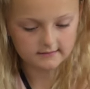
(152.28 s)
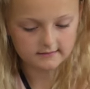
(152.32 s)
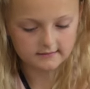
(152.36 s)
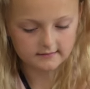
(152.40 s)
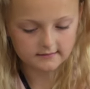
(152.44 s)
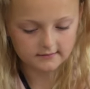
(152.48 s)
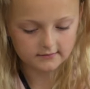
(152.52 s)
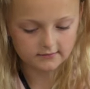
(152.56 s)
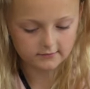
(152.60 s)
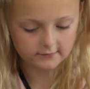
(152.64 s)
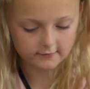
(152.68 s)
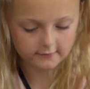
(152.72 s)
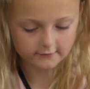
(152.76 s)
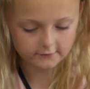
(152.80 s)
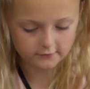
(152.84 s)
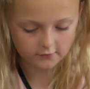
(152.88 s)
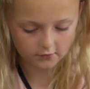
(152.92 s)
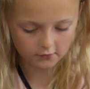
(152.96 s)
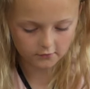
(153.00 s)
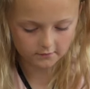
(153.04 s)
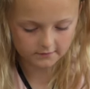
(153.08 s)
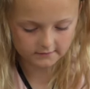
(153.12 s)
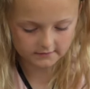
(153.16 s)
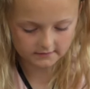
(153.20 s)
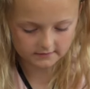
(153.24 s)
This is a
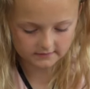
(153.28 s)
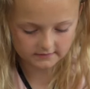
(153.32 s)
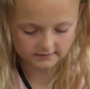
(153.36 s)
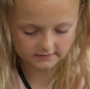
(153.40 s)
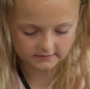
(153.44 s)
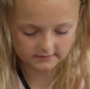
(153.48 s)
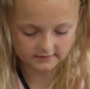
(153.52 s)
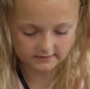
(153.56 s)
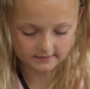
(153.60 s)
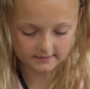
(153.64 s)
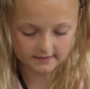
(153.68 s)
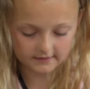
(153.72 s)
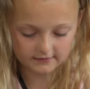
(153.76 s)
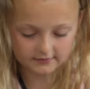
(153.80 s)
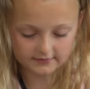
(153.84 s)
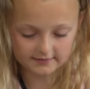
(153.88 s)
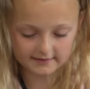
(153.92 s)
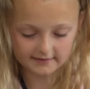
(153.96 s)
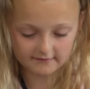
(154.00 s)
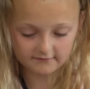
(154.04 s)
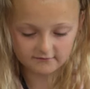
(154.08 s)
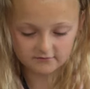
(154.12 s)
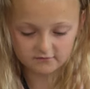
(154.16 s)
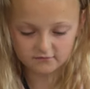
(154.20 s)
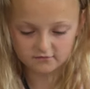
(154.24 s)
doll, the only thing that's
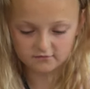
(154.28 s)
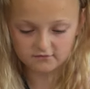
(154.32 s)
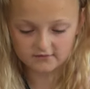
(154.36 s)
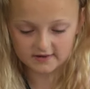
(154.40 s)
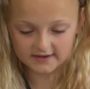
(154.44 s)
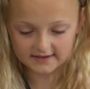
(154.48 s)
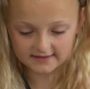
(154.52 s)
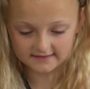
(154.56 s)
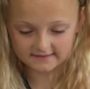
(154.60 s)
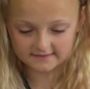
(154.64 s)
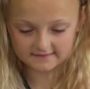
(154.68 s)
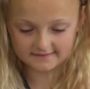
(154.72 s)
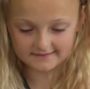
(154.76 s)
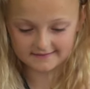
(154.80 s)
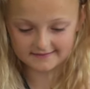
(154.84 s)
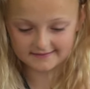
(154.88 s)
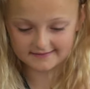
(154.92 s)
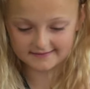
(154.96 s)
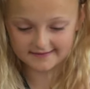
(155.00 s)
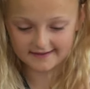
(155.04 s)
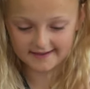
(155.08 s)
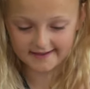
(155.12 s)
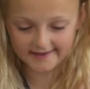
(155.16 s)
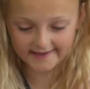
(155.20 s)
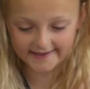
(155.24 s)
left. Wait, there's
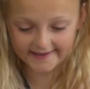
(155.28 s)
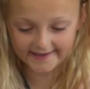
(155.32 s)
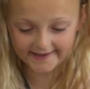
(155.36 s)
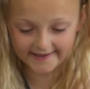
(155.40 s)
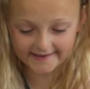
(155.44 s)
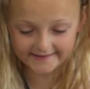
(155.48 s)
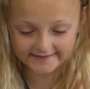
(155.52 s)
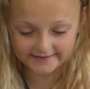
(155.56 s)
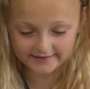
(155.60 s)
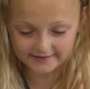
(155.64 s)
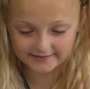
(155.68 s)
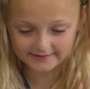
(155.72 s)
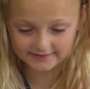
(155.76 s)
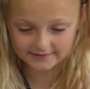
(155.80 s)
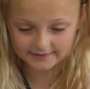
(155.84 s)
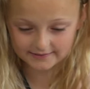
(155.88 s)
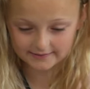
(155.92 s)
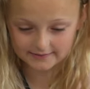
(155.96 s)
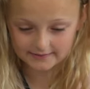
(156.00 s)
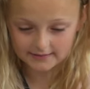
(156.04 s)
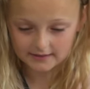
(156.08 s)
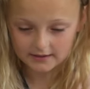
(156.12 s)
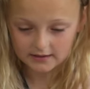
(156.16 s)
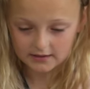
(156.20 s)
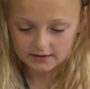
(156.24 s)
a hair curl
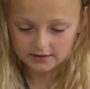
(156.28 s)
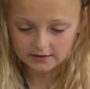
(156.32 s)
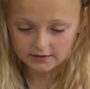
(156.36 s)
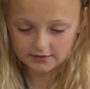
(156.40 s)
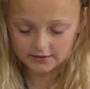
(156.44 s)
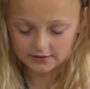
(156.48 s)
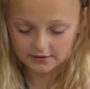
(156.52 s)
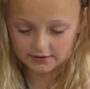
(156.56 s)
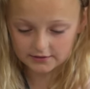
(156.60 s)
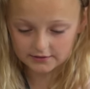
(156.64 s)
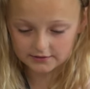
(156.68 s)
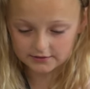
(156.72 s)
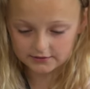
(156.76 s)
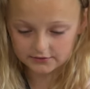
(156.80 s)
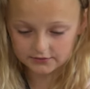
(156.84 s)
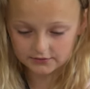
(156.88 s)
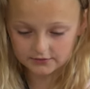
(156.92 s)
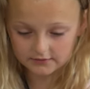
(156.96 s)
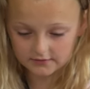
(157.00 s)
as